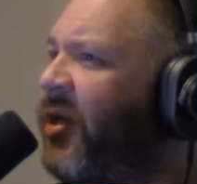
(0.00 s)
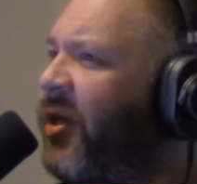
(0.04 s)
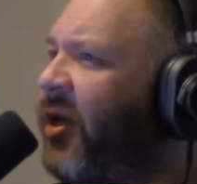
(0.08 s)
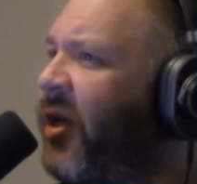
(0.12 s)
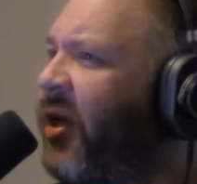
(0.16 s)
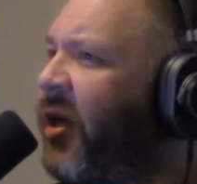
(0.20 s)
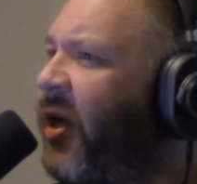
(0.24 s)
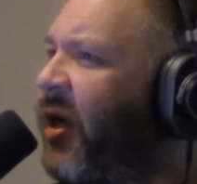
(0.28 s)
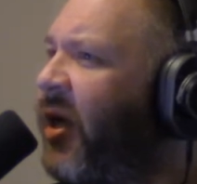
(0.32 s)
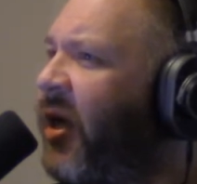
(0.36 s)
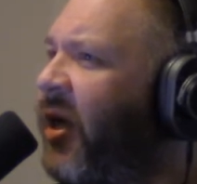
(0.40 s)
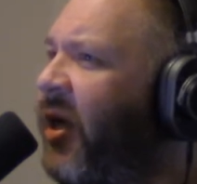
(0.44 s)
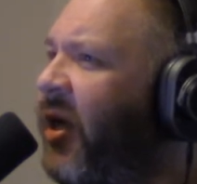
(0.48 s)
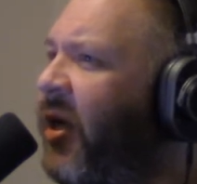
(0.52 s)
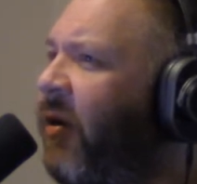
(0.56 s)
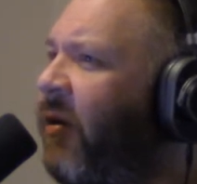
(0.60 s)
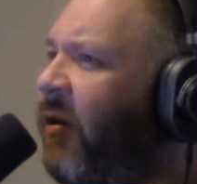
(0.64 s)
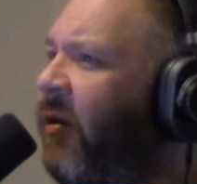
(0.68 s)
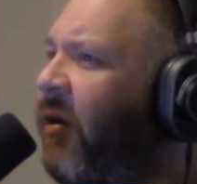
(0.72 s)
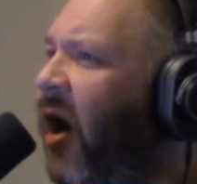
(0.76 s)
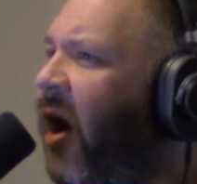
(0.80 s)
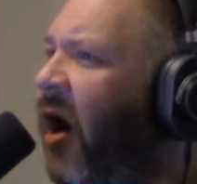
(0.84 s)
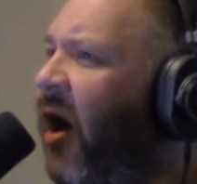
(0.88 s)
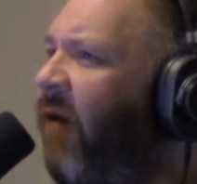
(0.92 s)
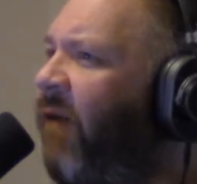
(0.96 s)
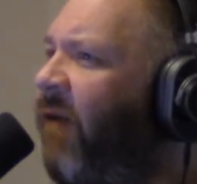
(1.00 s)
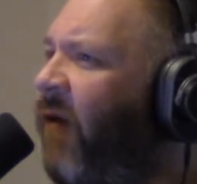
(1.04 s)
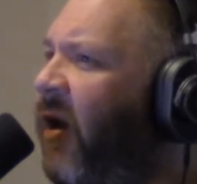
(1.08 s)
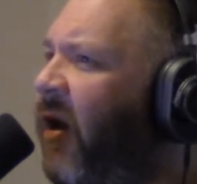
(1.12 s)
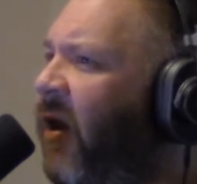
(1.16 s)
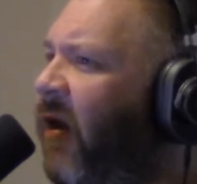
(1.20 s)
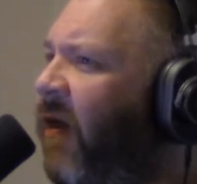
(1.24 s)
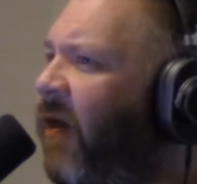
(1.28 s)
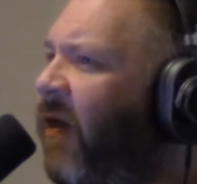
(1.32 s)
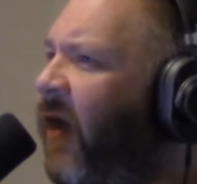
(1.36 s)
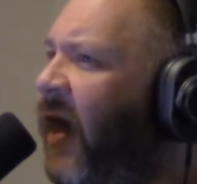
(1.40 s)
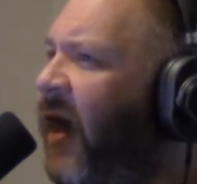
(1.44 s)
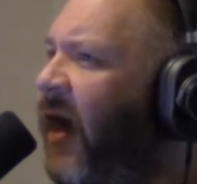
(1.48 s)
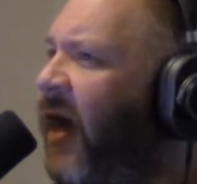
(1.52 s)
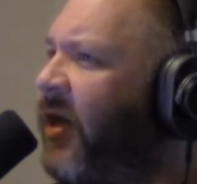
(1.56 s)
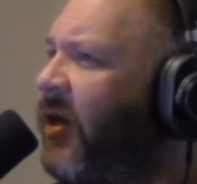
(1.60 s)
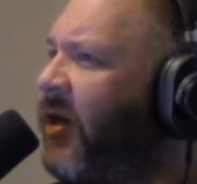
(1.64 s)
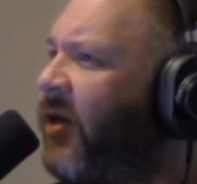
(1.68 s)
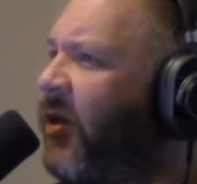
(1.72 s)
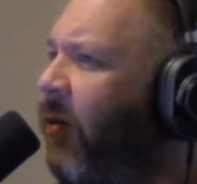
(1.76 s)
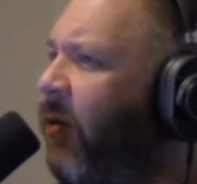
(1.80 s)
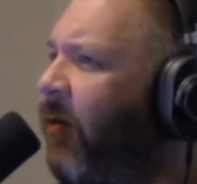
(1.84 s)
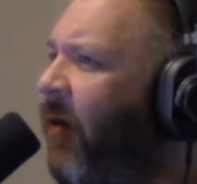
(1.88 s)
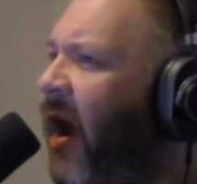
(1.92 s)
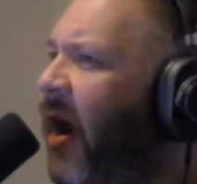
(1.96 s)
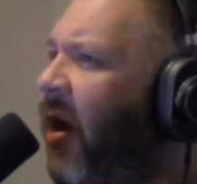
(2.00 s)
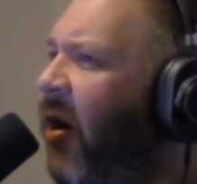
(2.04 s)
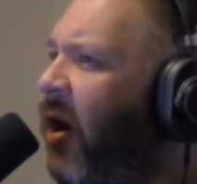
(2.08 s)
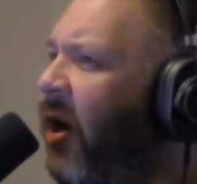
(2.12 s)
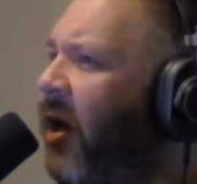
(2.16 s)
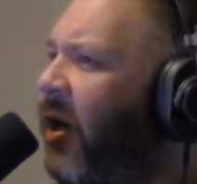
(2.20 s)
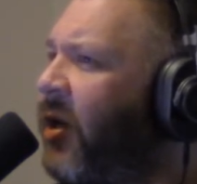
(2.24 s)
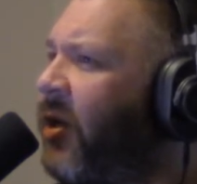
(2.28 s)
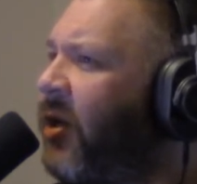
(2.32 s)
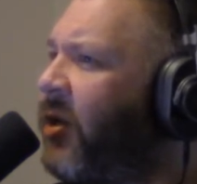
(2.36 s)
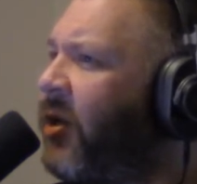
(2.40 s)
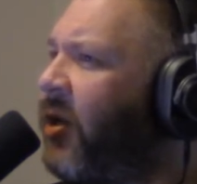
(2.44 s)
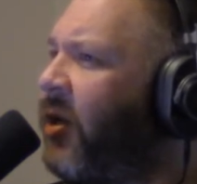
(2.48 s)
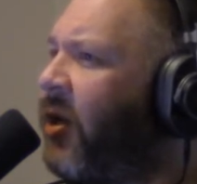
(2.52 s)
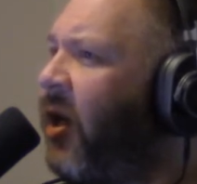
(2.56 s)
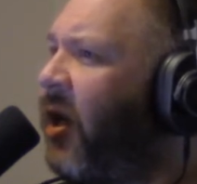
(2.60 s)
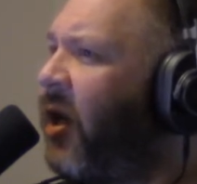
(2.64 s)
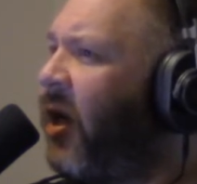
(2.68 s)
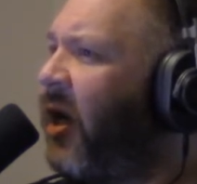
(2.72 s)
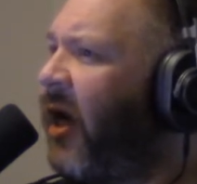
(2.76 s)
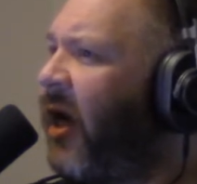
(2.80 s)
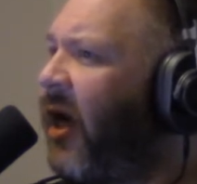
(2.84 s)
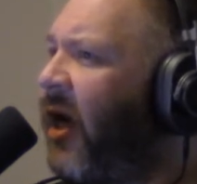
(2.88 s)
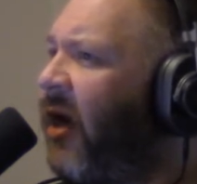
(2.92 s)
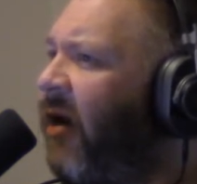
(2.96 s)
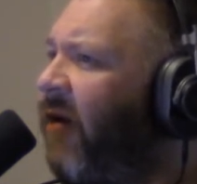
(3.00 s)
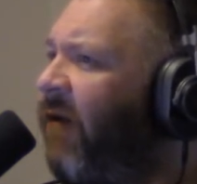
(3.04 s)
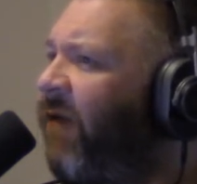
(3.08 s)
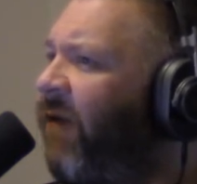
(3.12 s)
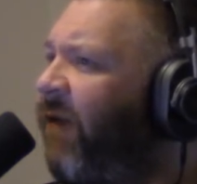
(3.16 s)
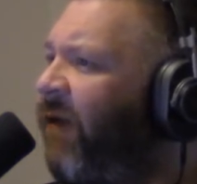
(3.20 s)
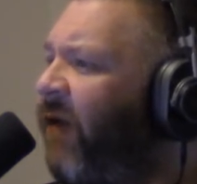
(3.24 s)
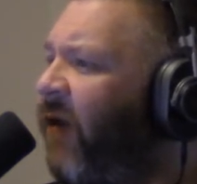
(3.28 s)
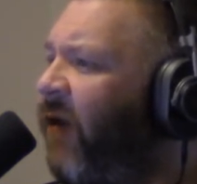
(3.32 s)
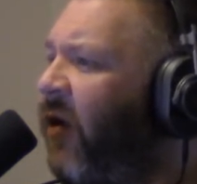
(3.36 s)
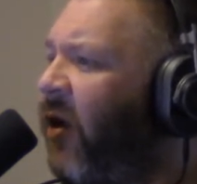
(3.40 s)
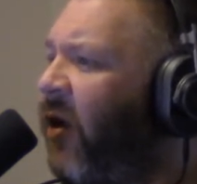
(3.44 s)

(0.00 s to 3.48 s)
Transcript: a coveted thing until marriage? If